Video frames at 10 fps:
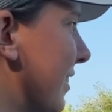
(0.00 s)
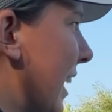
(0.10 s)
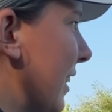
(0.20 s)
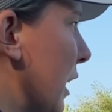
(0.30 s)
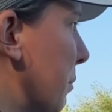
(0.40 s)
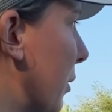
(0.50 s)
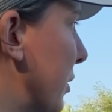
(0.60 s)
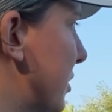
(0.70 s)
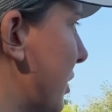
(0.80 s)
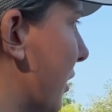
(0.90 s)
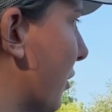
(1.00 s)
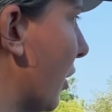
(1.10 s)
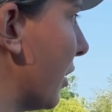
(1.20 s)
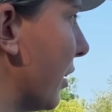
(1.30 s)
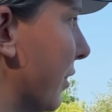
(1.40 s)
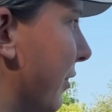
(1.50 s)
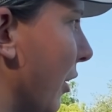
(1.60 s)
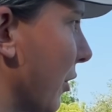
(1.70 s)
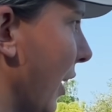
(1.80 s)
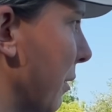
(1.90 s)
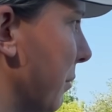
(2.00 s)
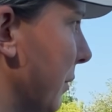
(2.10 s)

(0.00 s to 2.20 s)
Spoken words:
aren't that bothered, so I've got a 4g